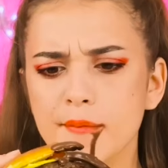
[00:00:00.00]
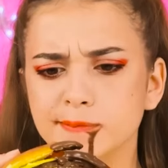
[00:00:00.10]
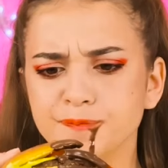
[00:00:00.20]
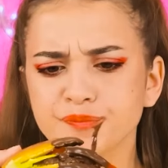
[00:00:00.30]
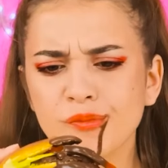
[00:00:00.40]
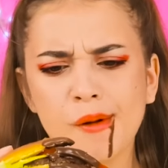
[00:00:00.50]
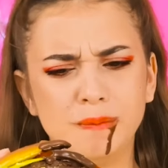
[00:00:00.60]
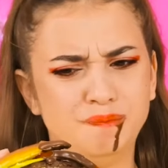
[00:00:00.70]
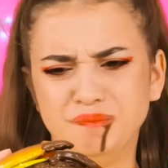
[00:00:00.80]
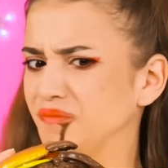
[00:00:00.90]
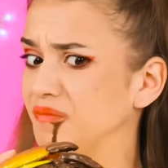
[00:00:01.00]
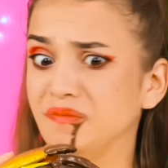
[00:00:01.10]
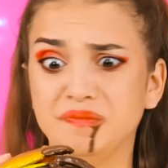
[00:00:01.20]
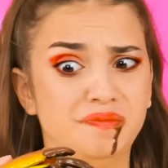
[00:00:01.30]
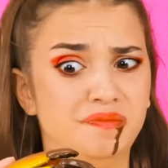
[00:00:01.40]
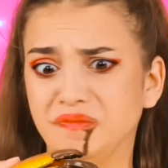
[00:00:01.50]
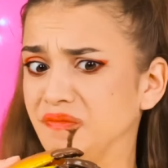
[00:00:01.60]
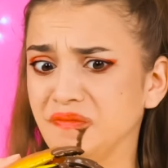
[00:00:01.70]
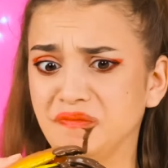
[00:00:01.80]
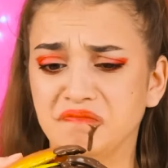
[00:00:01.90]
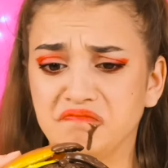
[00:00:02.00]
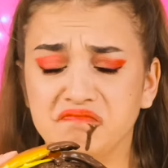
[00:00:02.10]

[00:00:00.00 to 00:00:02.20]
you better not do it.